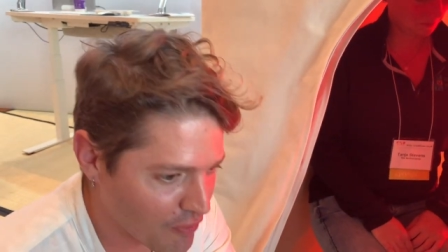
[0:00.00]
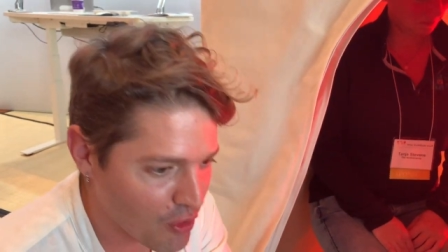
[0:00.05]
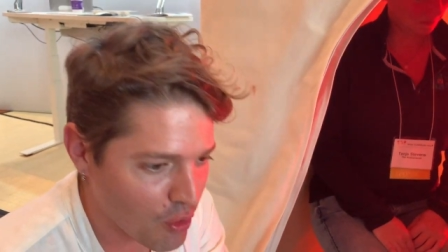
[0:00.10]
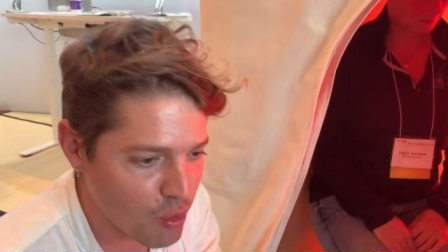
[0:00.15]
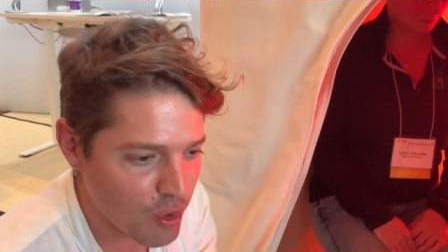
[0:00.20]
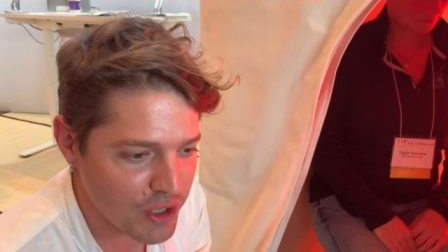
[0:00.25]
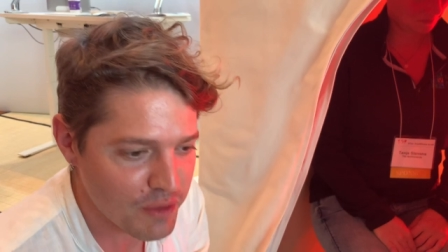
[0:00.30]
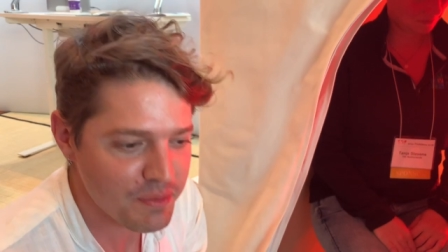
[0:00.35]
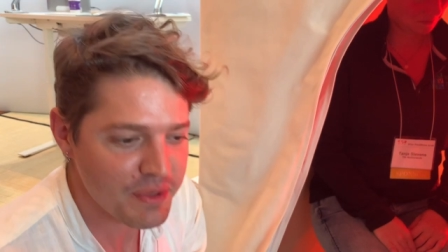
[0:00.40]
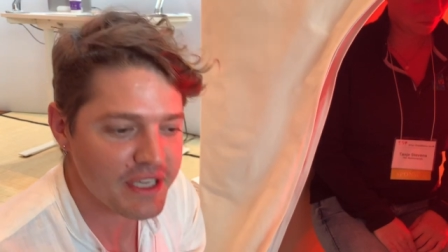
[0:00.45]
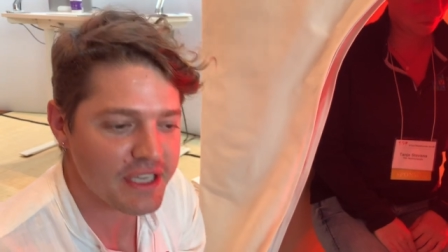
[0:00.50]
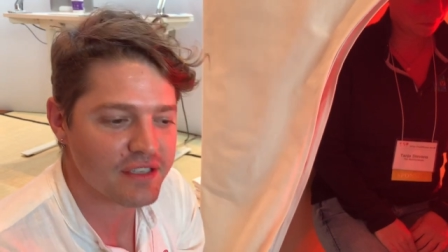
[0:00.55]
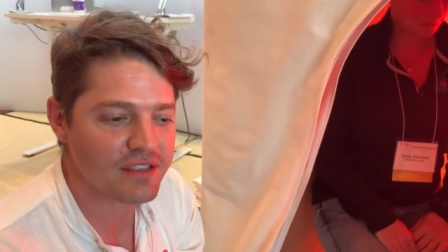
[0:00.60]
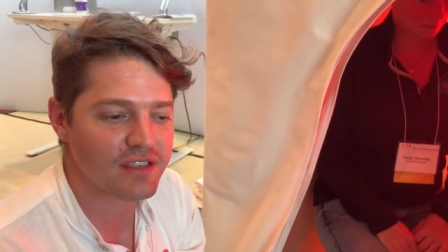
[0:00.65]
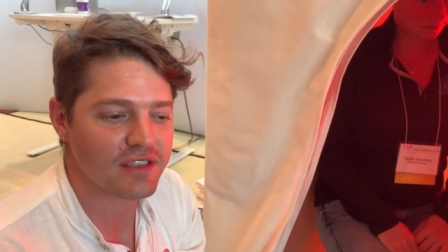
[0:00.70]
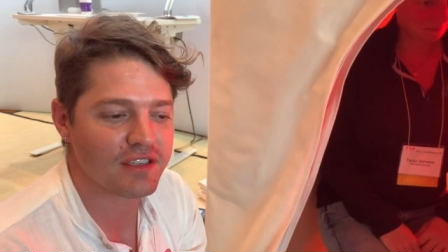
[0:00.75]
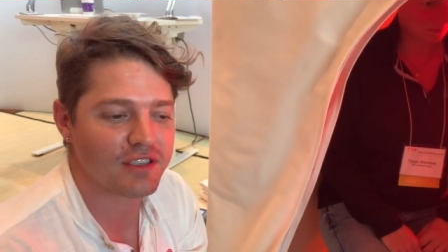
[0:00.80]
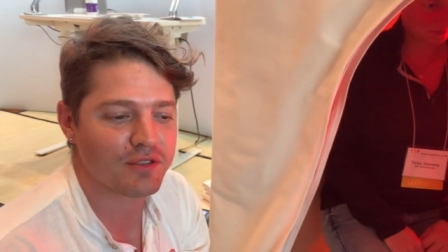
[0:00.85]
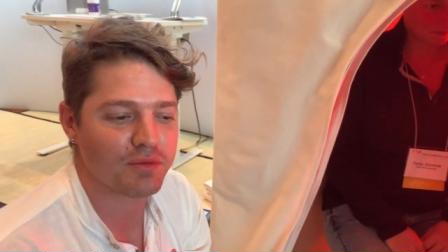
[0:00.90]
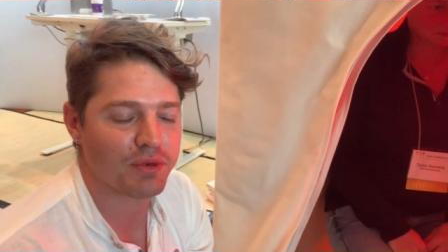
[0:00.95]
of the wood
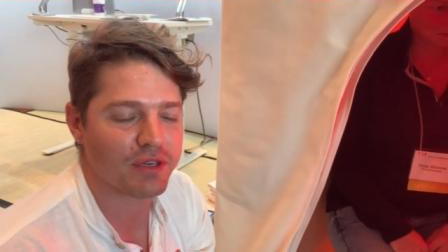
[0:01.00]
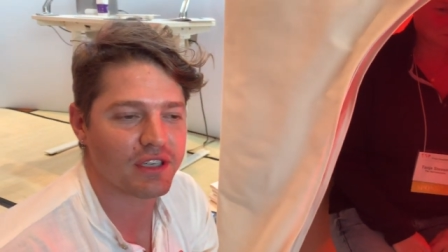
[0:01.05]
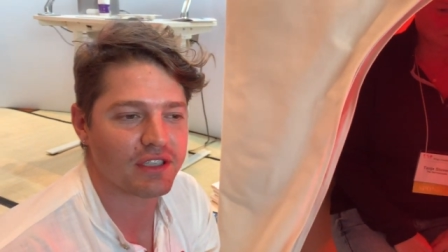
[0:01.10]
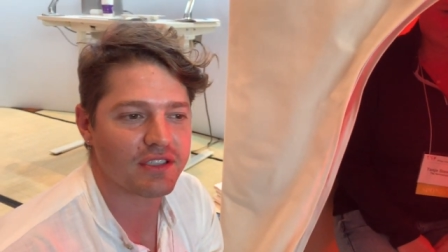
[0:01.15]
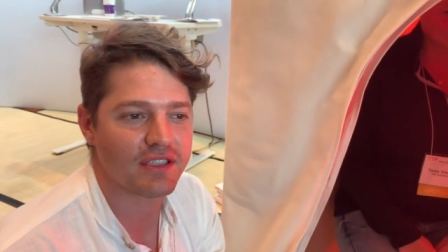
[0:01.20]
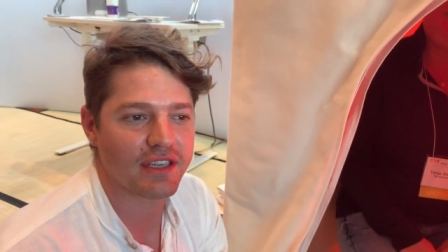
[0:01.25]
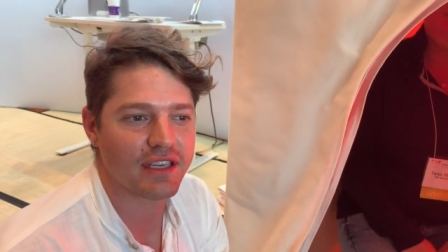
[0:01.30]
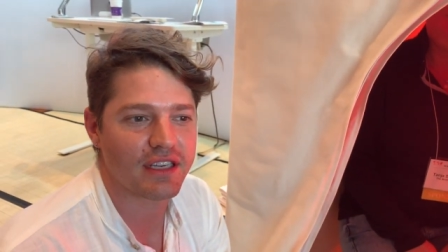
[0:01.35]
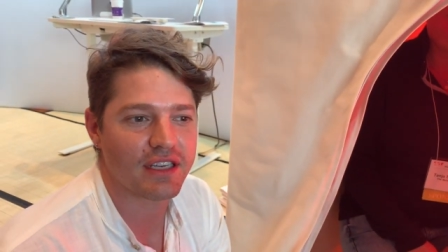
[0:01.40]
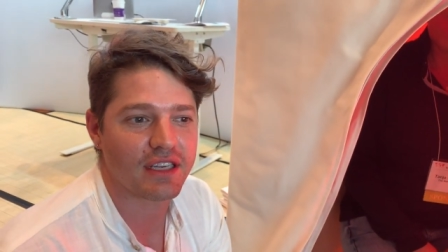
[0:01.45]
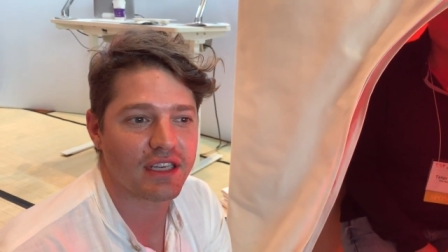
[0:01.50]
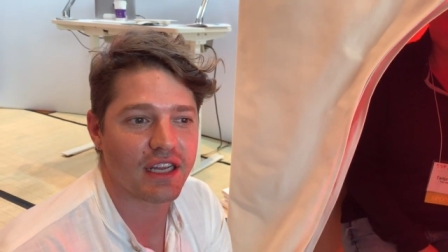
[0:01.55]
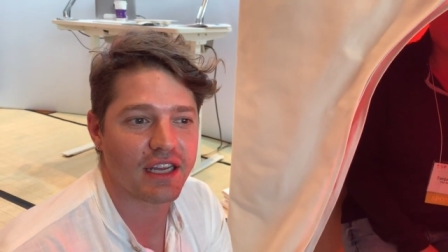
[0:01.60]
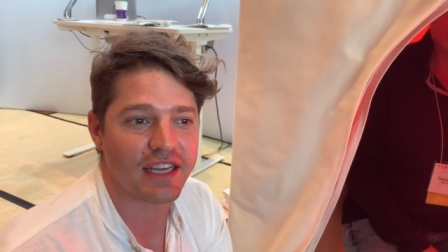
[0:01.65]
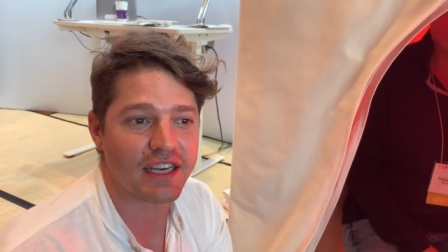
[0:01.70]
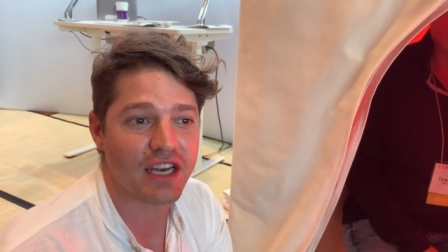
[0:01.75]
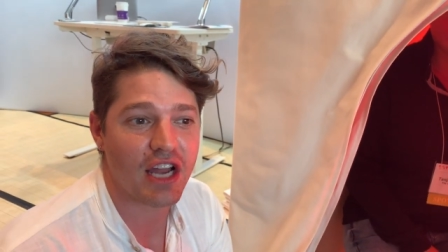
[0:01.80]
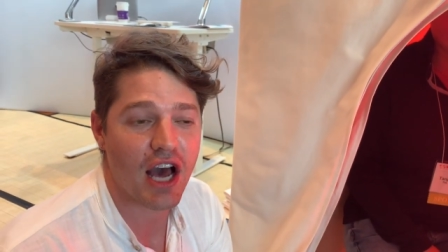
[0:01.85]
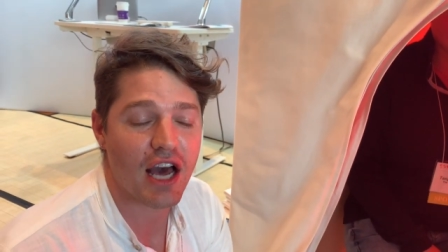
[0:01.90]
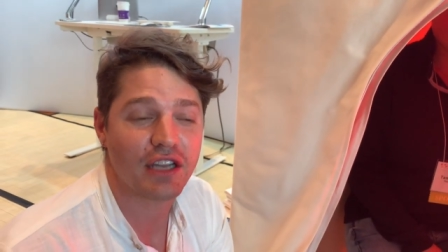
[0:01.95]
pieces, but it's a
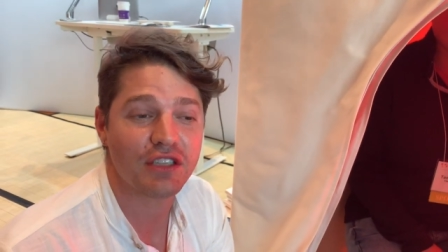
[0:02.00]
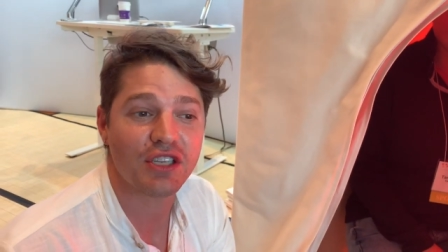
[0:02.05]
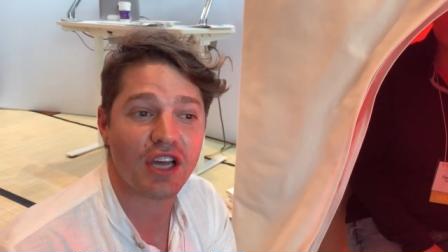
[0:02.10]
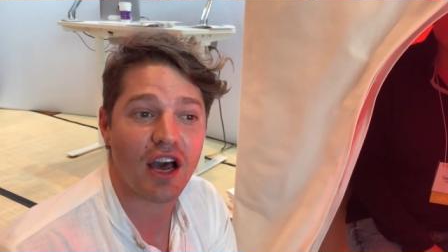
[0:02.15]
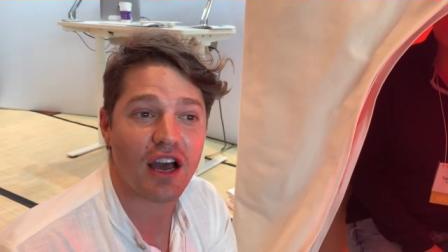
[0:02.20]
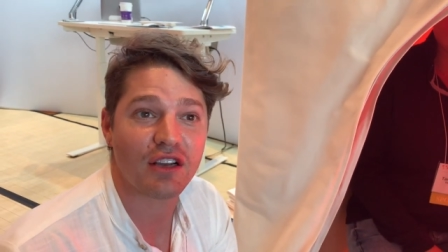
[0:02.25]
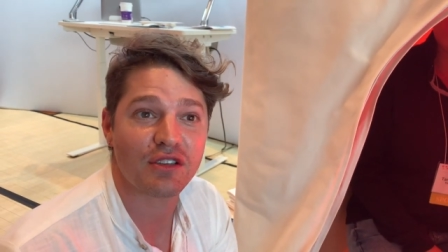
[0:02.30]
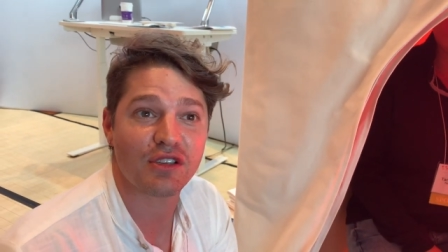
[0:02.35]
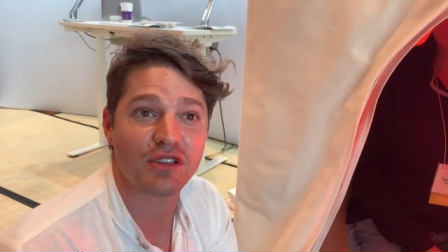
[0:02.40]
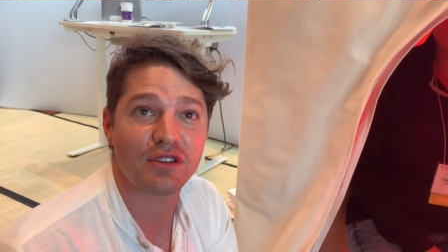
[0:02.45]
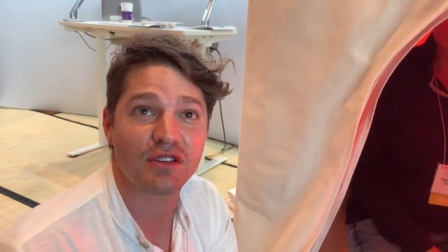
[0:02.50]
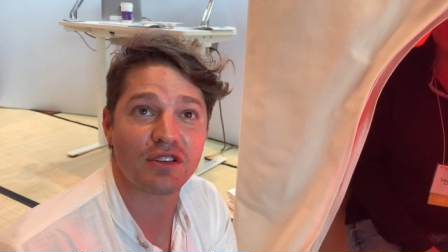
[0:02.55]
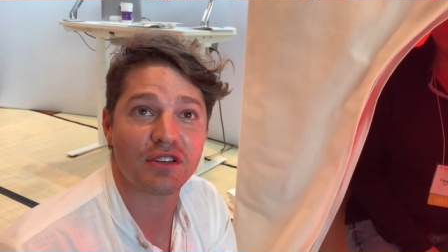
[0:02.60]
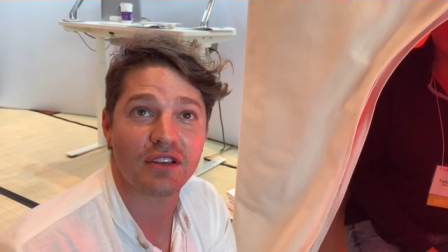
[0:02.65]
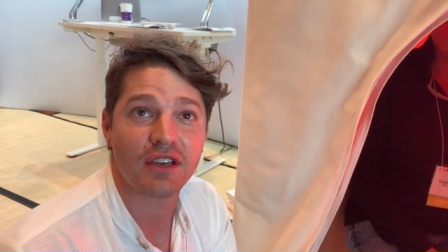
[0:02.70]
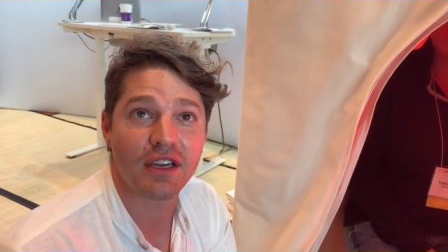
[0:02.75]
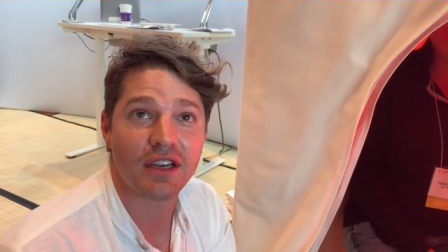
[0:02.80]
non-toxic